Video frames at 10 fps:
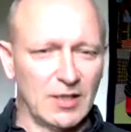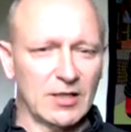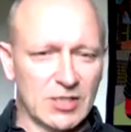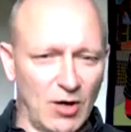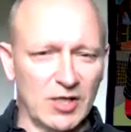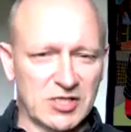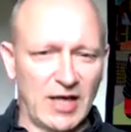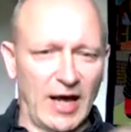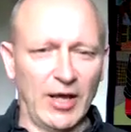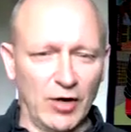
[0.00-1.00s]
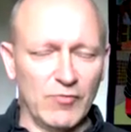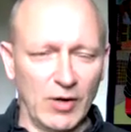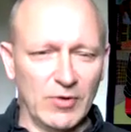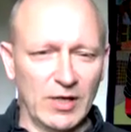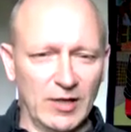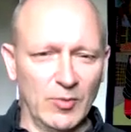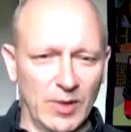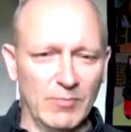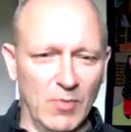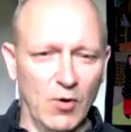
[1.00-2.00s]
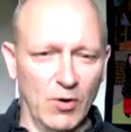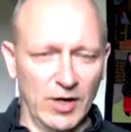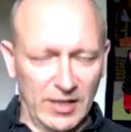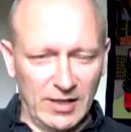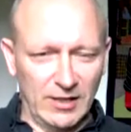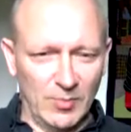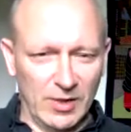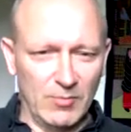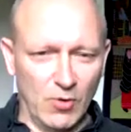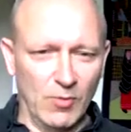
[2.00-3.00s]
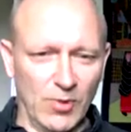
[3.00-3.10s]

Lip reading: So I sat and I wrote a little bit more and a little bit more.